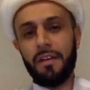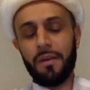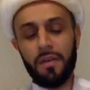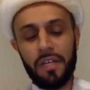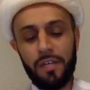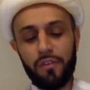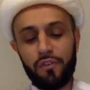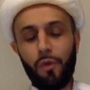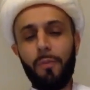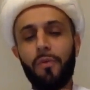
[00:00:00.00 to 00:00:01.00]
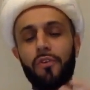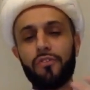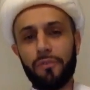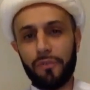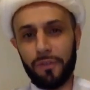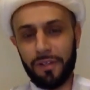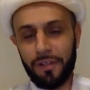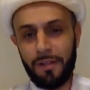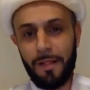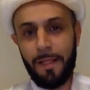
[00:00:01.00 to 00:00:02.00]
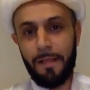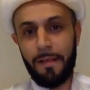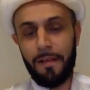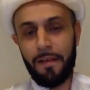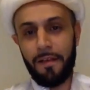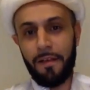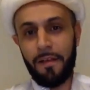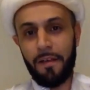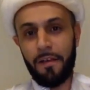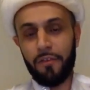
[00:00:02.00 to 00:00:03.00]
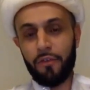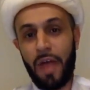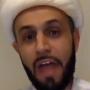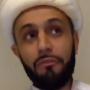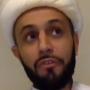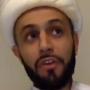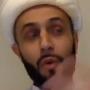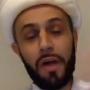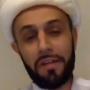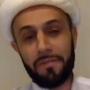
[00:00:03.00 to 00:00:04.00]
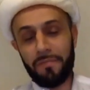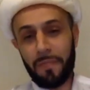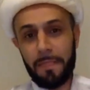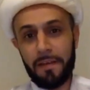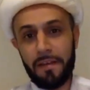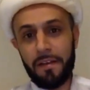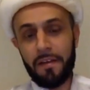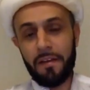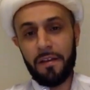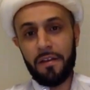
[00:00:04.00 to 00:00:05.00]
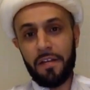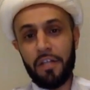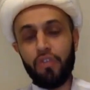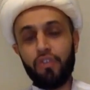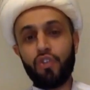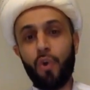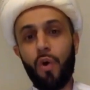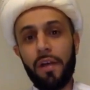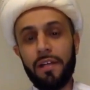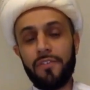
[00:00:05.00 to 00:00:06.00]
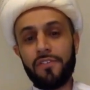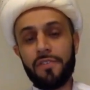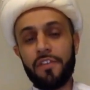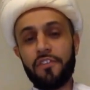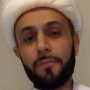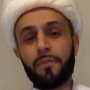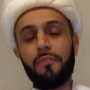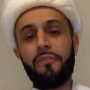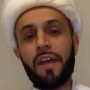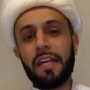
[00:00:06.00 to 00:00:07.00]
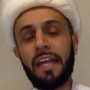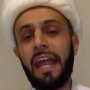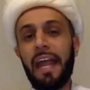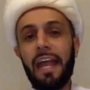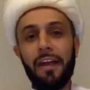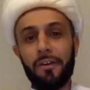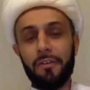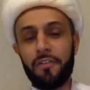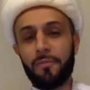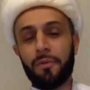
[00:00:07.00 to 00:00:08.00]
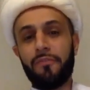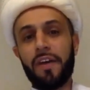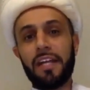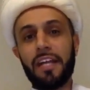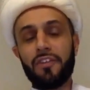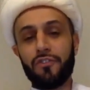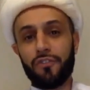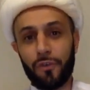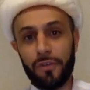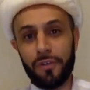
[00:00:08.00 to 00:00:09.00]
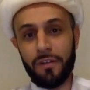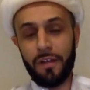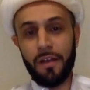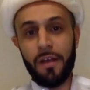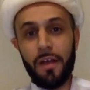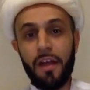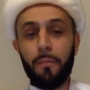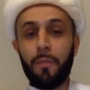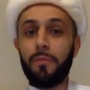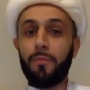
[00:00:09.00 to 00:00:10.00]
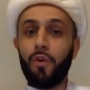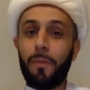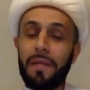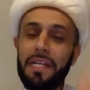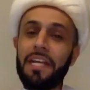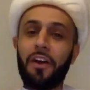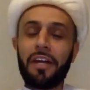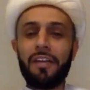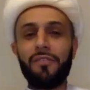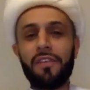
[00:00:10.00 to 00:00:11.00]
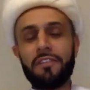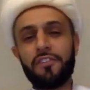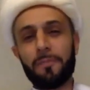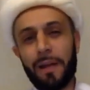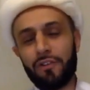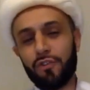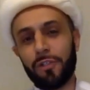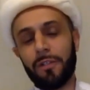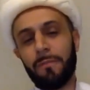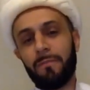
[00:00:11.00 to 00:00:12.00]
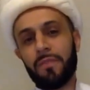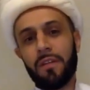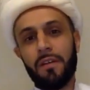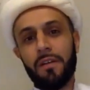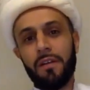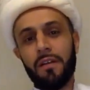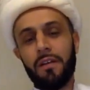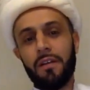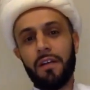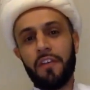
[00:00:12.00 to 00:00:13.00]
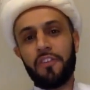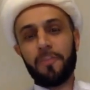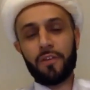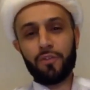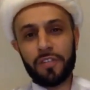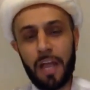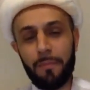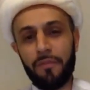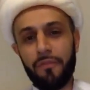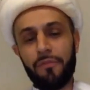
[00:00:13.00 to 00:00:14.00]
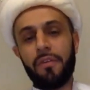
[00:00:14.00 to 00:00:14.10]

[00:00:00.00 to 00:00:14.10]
He is so merciful. So everyone enjoys this prophetic care, this prophetic concern. But mu'mineen are given special, a special type of